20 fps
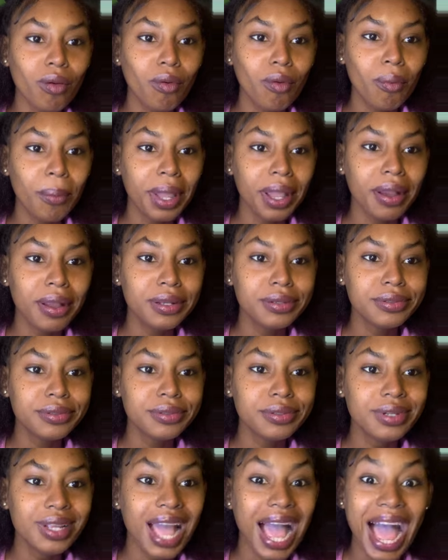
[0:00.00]
Oh my God.
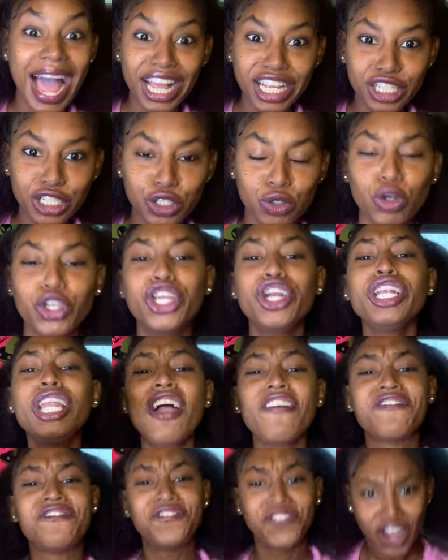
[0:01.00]
Andrew, you're
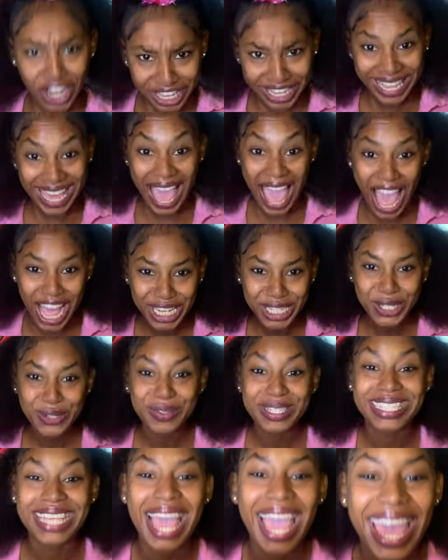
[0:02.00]
not fucking Andrew
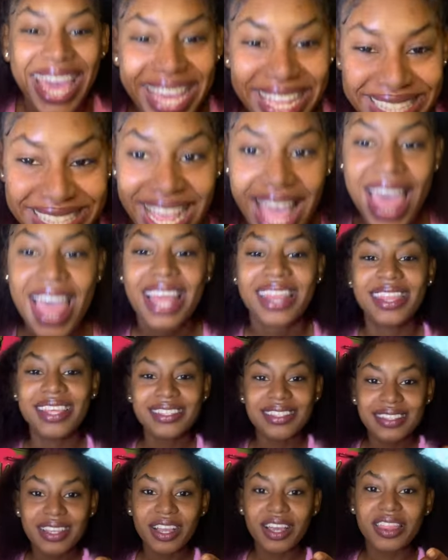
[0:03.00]
Tate.
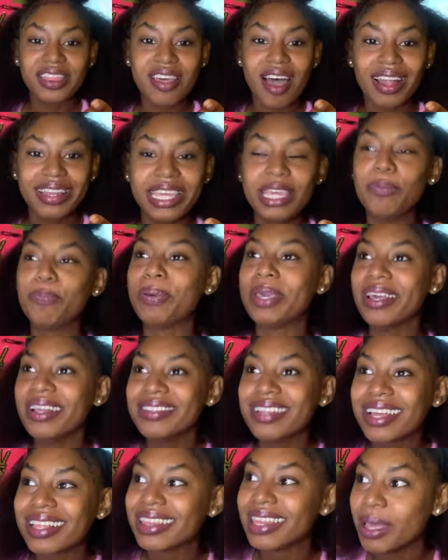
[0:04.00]
This nigga thought he
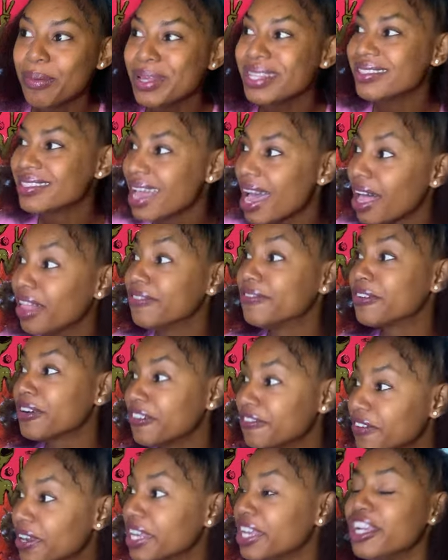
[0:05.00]
peeled a clementine for
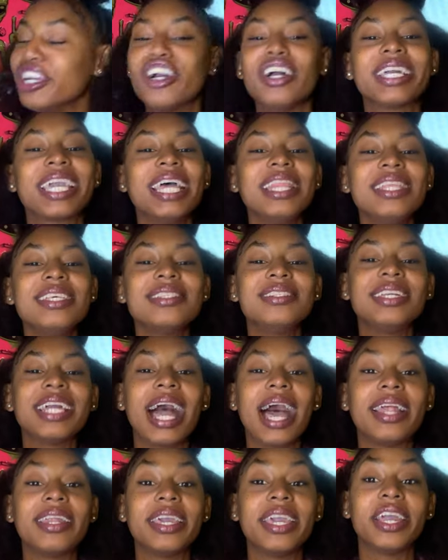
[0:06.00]
a fucking girl. Get this nigga
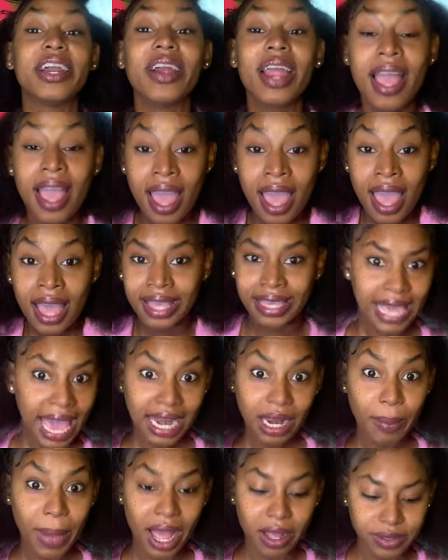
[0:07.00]
out of here. Get
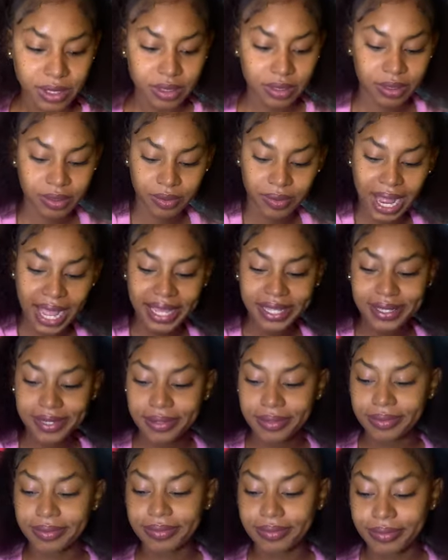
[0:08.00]
him out, right?
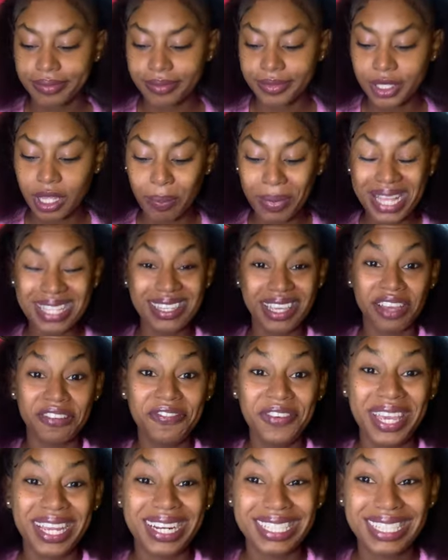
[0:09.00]
So I'm getting a
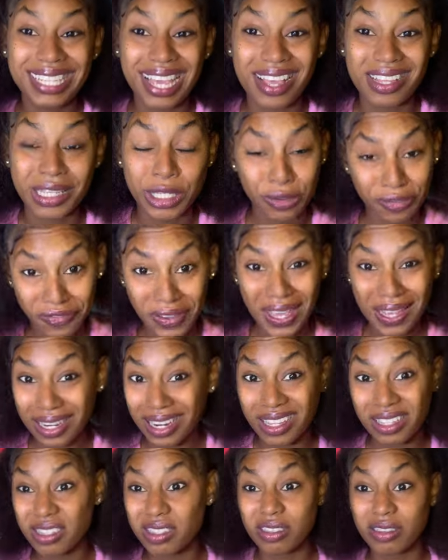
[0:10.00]
failure test. You fail
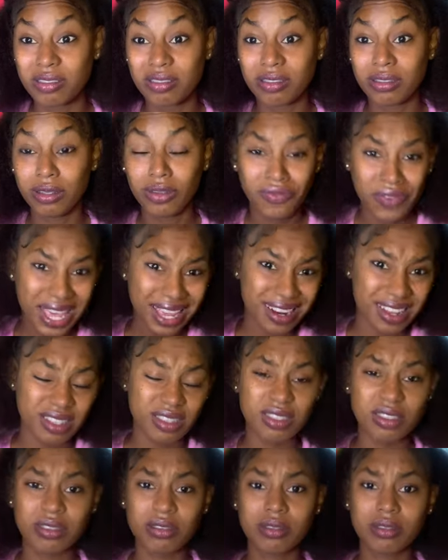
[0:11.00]
it.